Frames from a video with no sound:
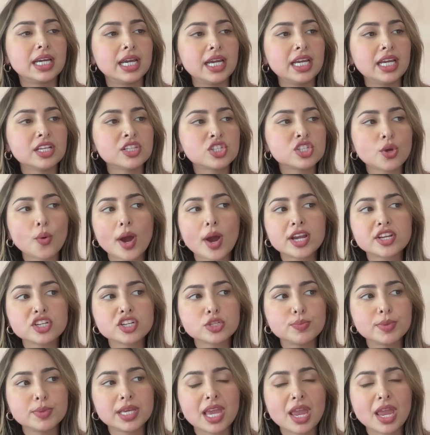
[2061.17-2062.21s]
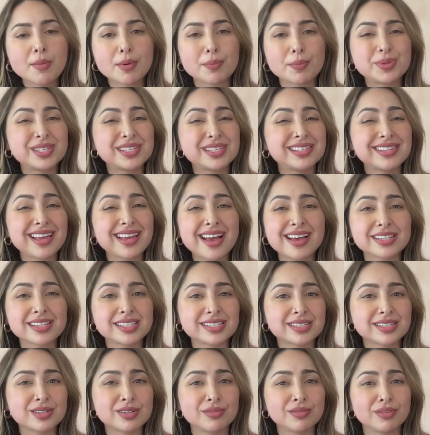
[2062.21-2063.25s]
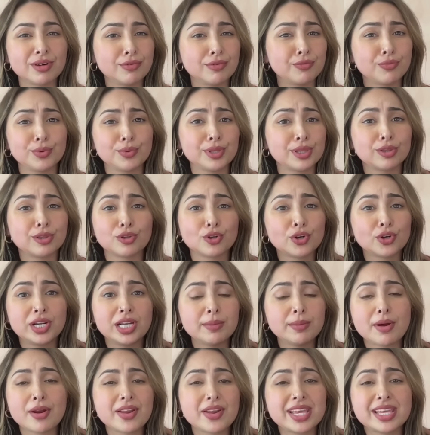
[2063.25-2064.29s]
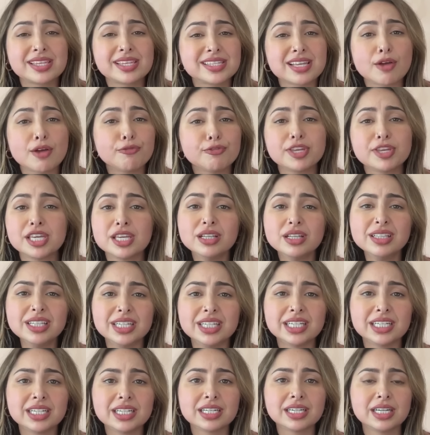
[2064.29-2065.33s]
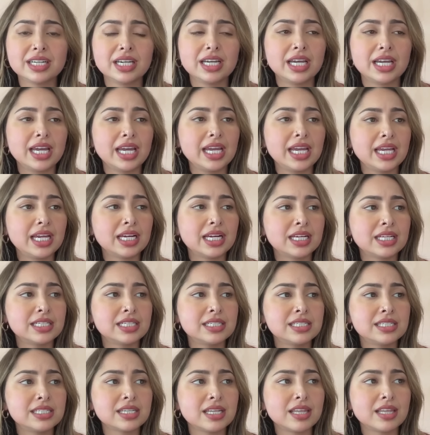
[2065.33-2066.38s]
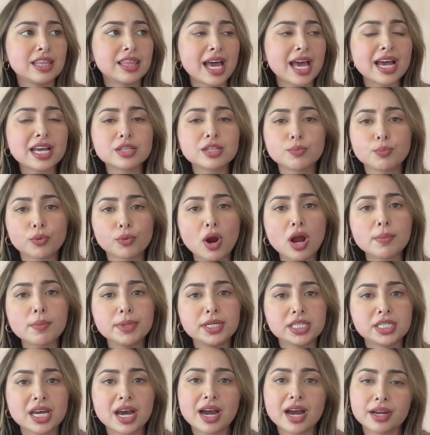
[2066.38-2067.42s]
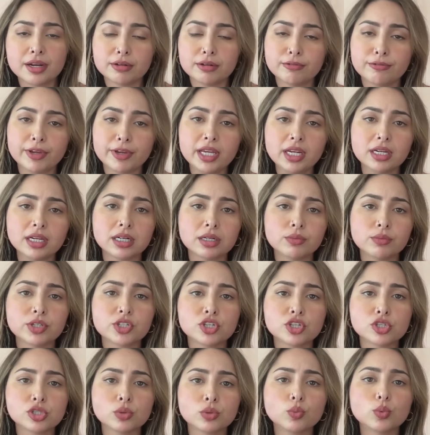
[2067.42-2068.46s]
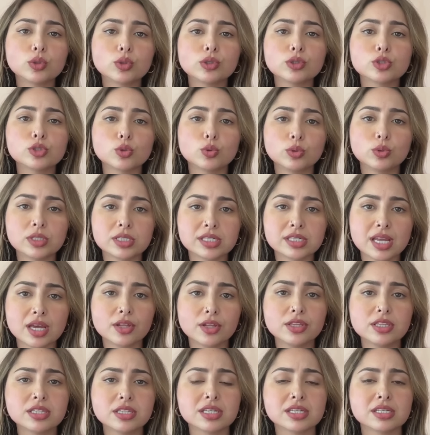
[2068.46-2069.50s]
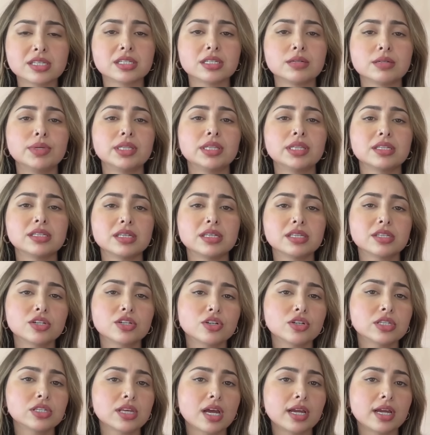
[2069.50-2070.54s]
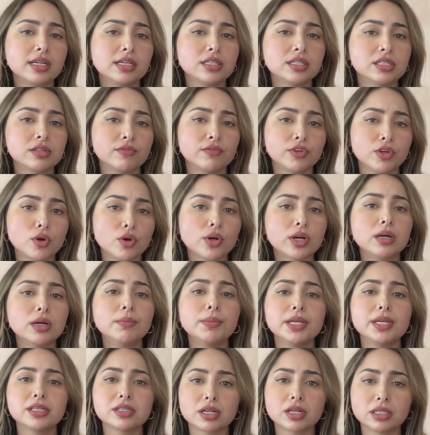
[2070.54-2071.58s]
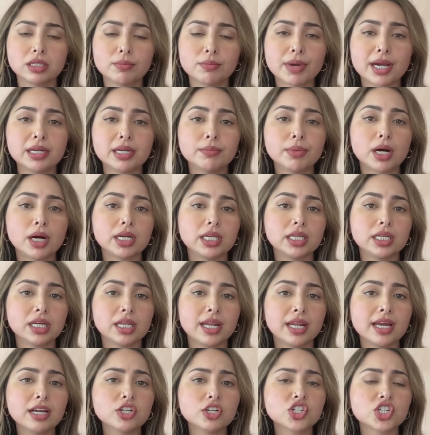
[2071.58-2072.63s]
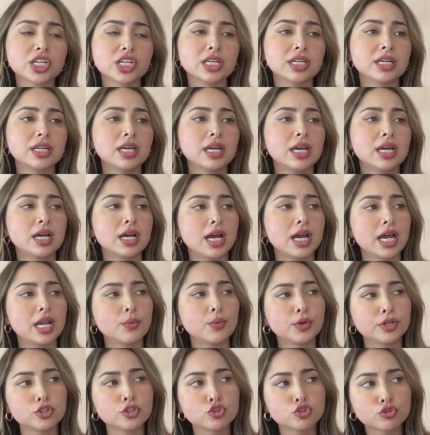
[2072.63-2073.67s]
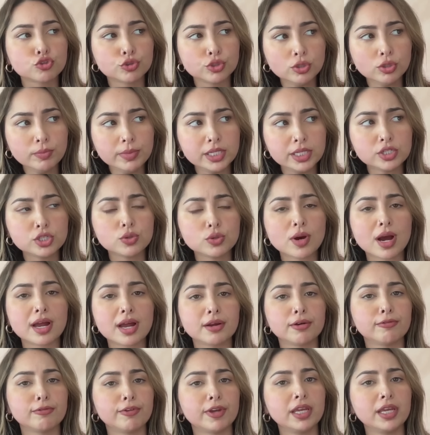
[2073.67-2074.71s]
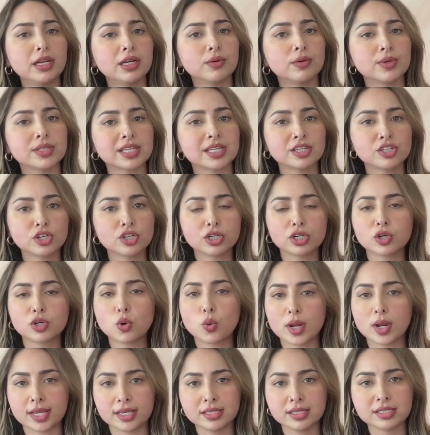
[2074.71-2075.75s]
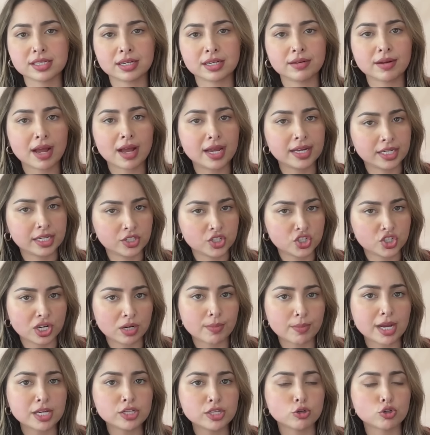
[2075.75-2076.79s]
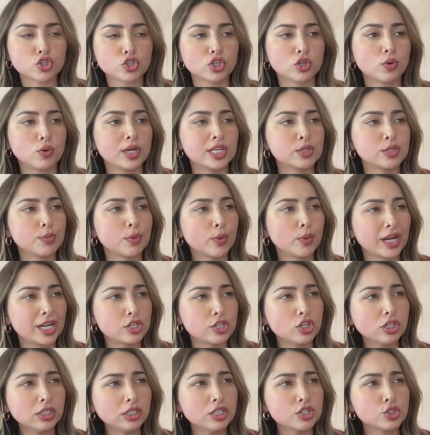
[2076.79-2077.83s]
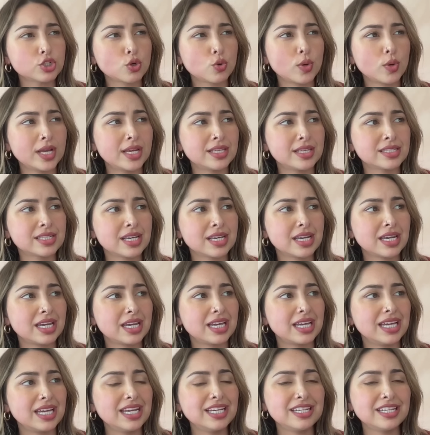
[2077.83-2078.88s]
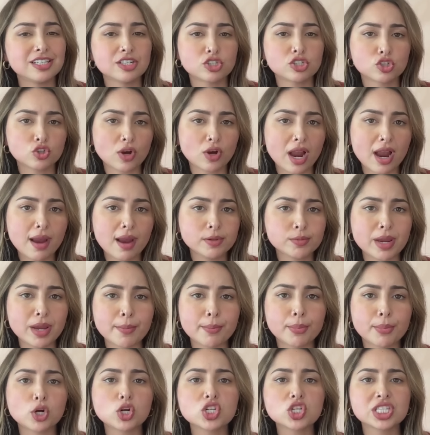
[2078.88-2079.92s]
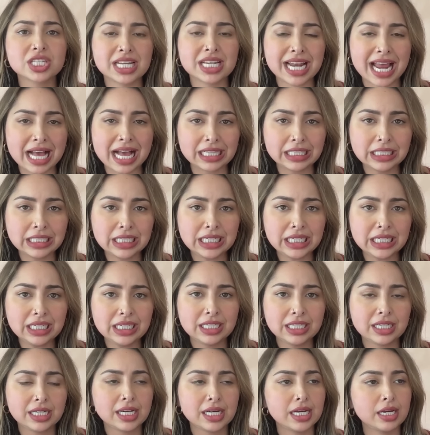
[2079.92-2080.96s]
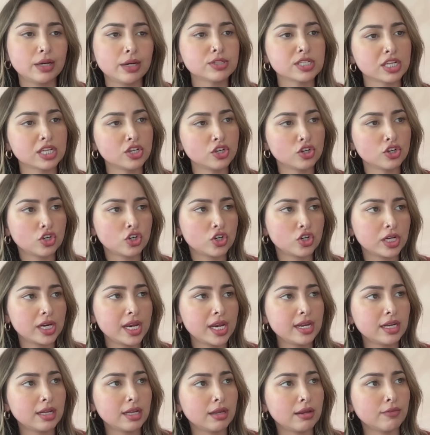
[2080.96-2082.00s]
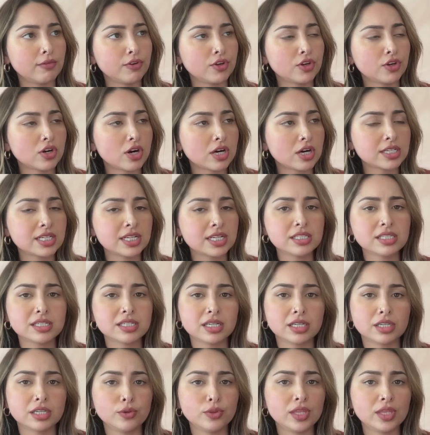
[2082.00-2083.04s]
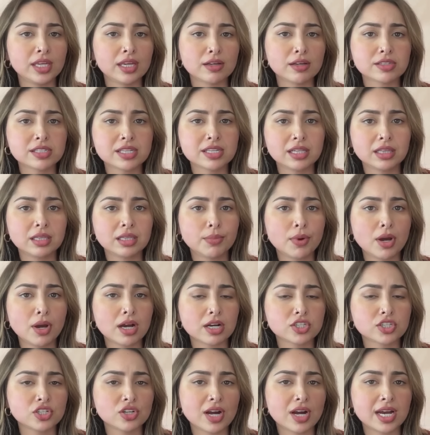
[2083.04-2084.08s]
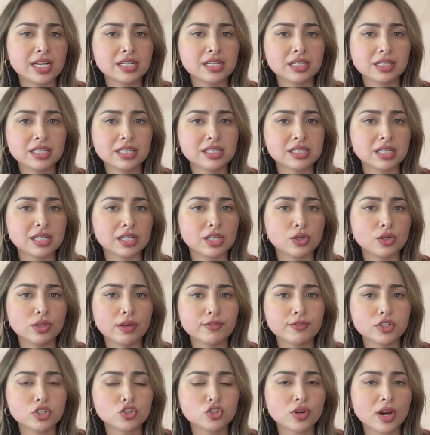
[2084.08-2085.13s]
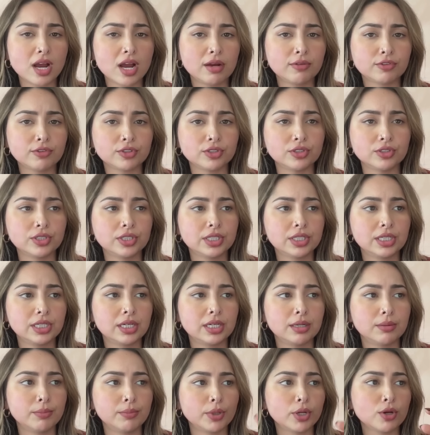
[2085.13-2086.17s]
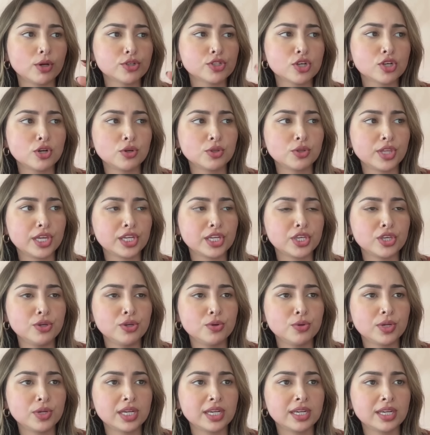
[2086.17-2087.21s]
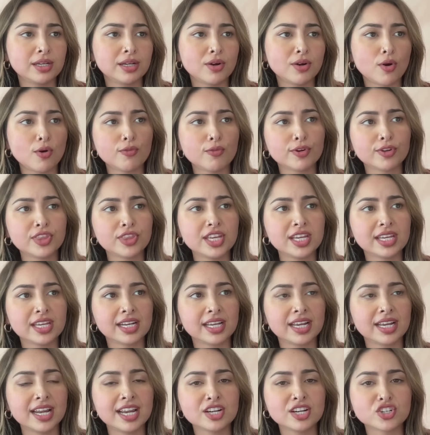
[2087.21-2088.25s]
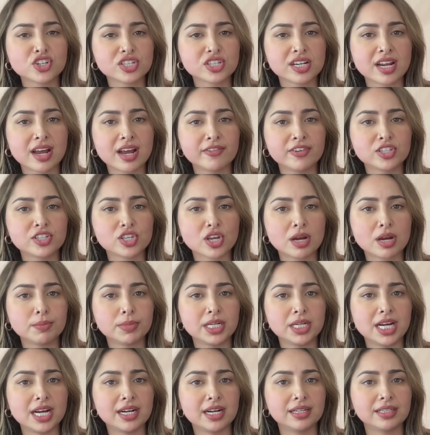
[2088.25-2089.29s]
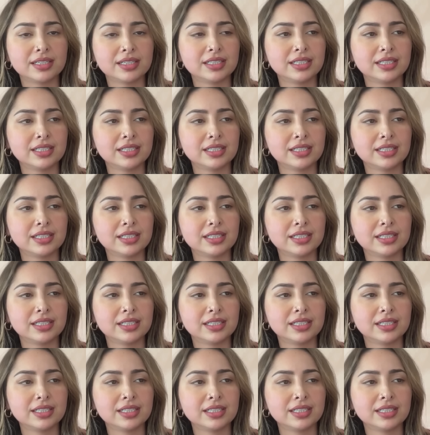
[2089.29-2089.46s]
And so I just became obsessed of, with learning about self-healing and that brought me to Ayurveda, which is the world's oldest health system and the sister science of yoga based on the mind body connection. And what drew me to Ayurveda was I took a quiz, and I can share my dosha quiz. But when I took this quiz, it described my personality. It was like, you're creative, you're artistic, you think outside the box, you're idealistic, you love to travel, but also like you can overthink and get anxious and have insomnia.